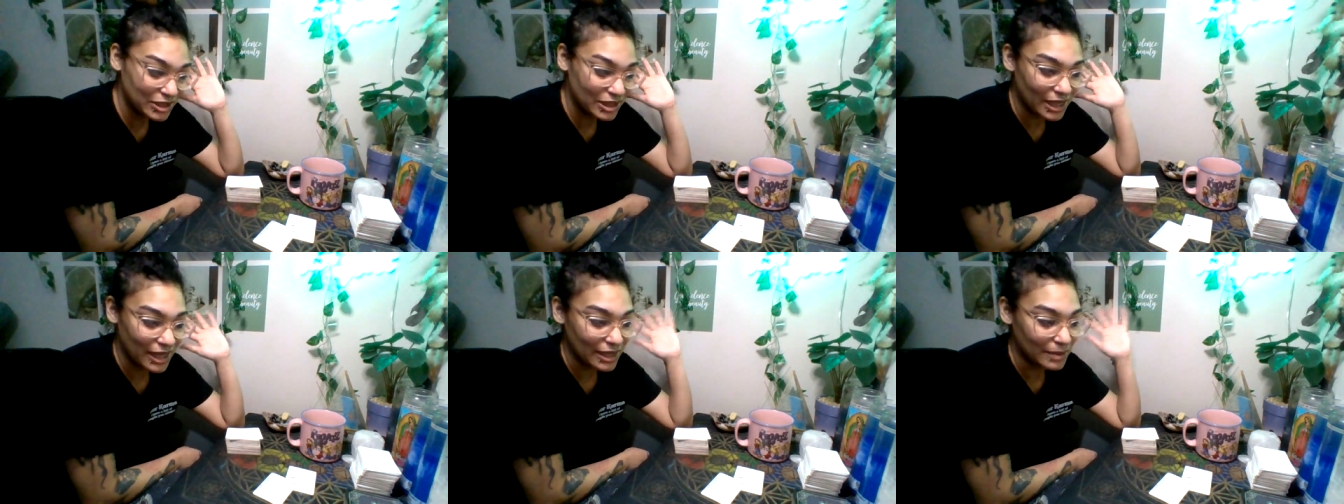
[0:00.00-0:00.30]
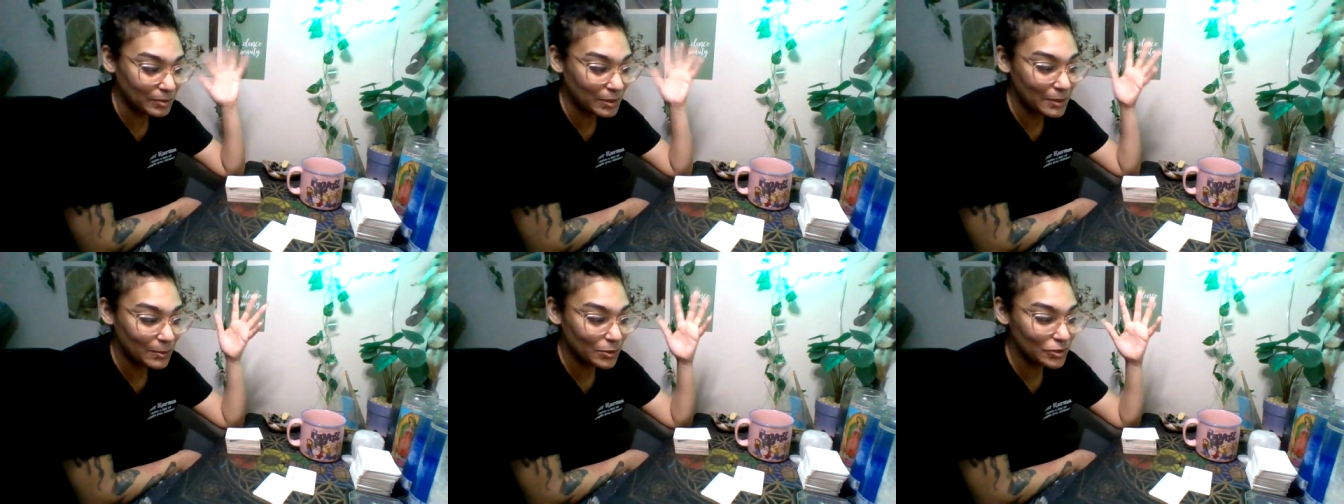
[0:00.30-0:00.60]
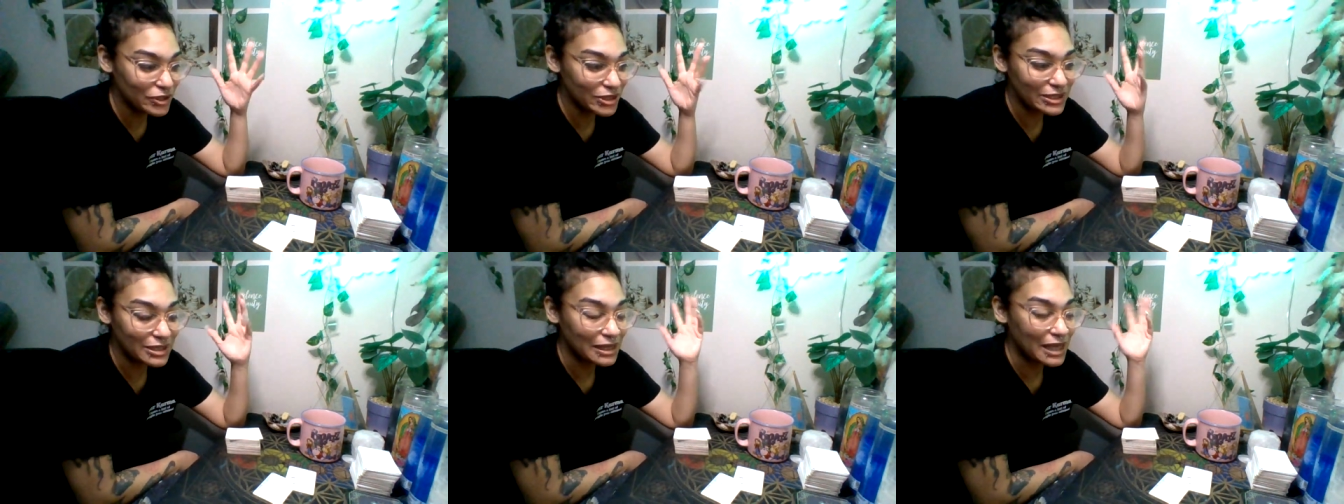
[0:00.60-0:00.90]
like people
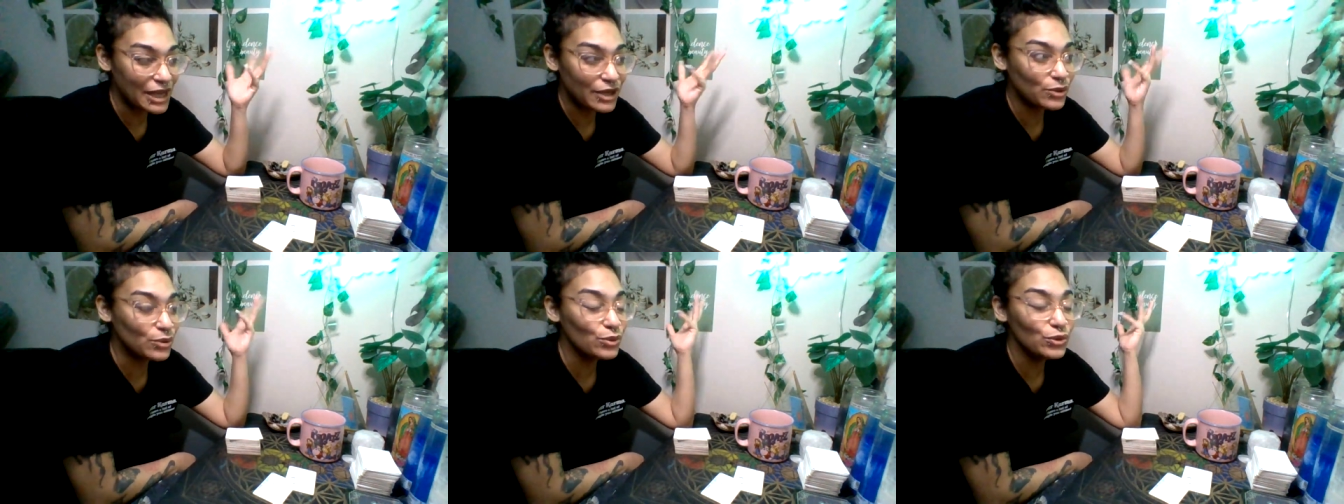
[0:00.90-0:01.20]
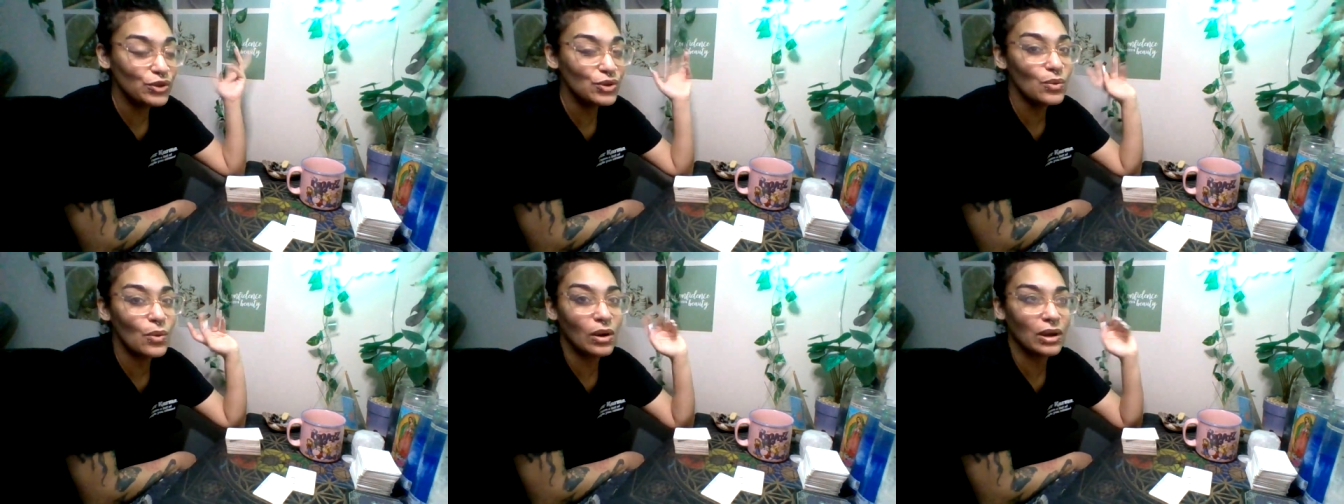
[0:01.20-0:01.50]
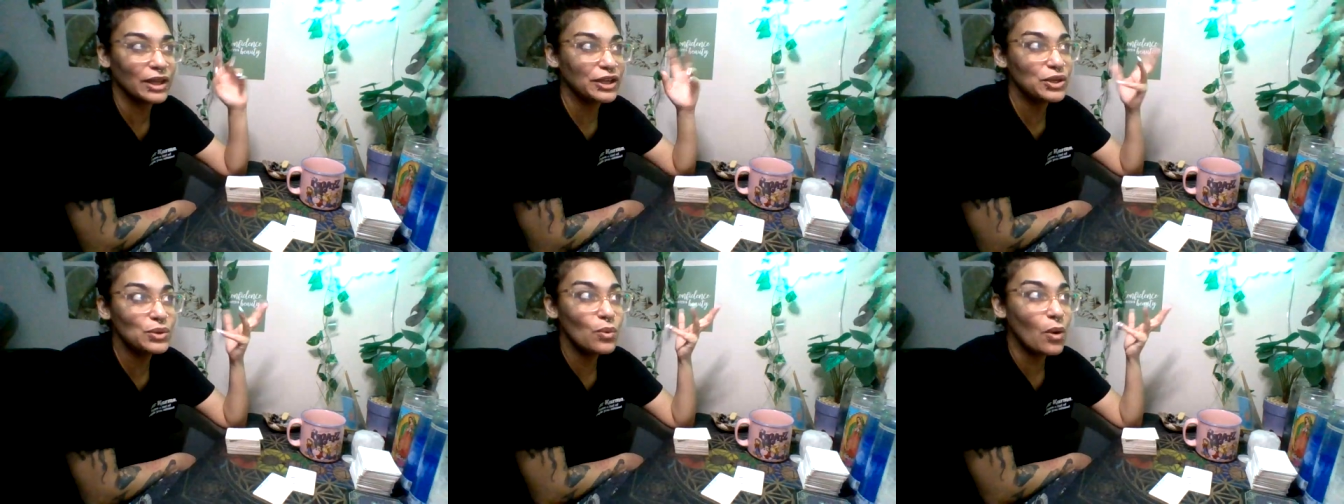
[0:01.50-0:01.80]
just like who you are.
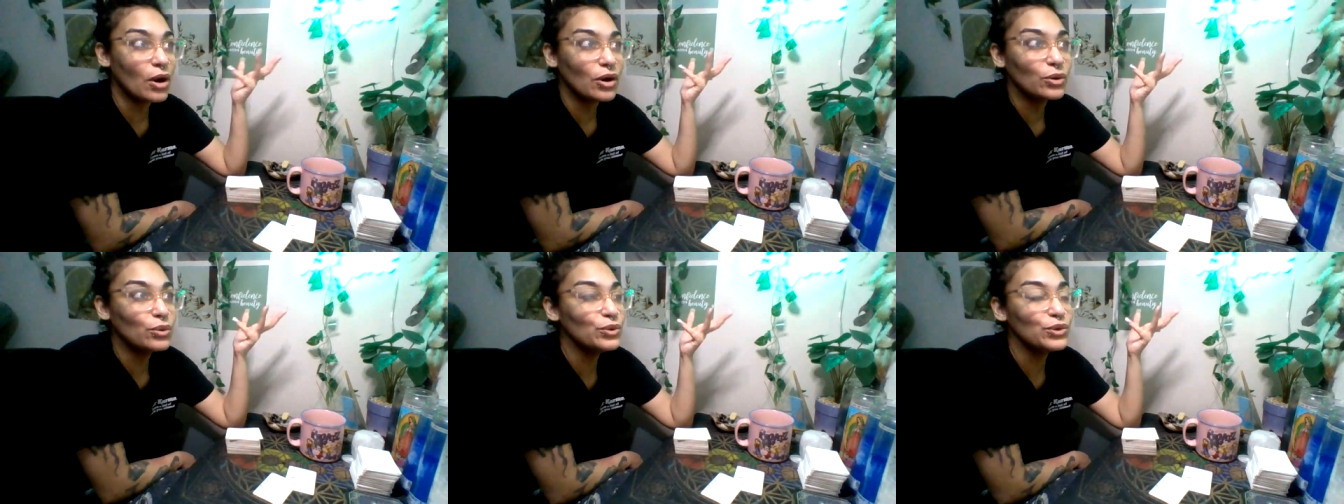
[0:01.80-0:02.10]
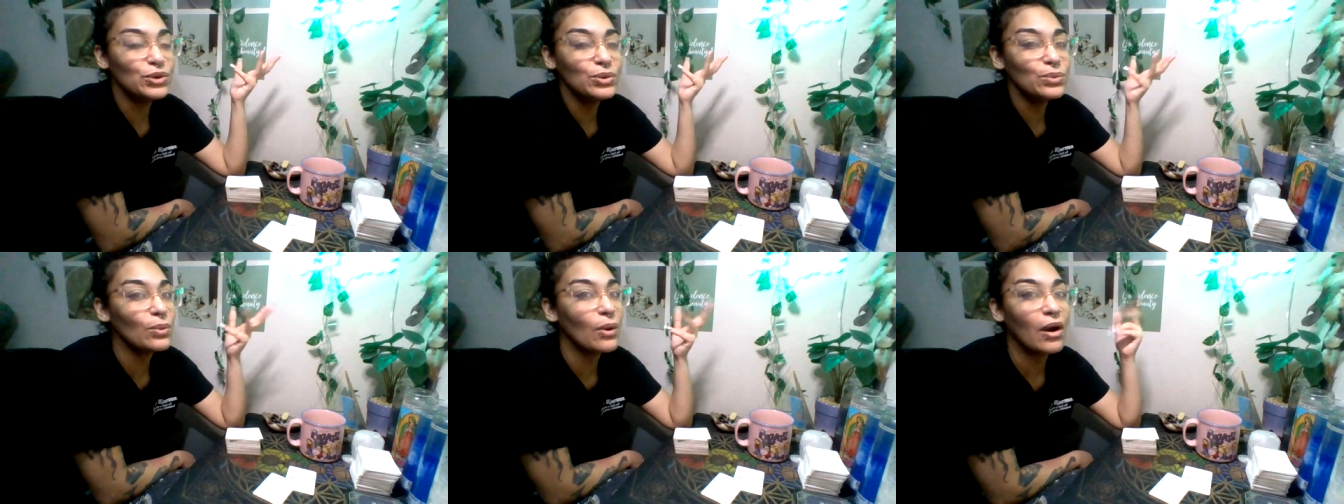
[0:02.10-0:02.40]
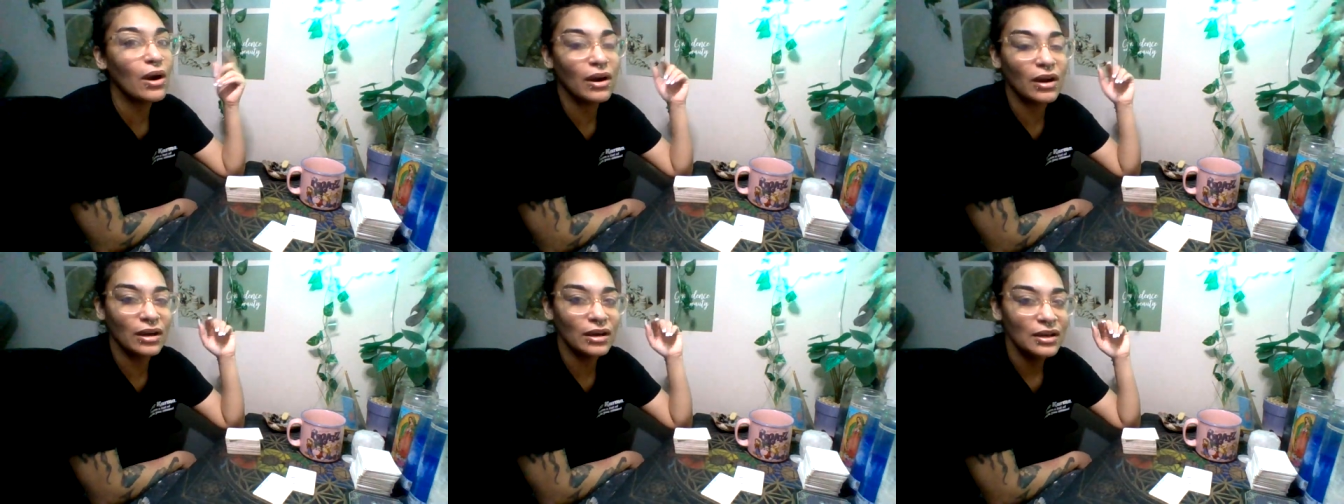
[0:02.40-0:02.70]
Like you are who you
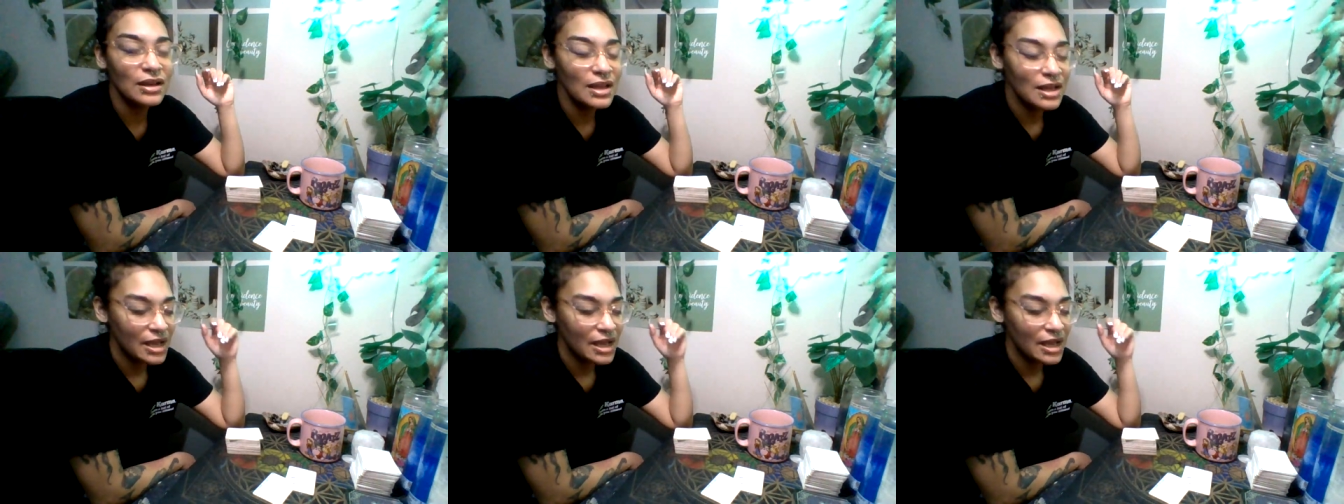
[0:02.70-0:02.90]
are.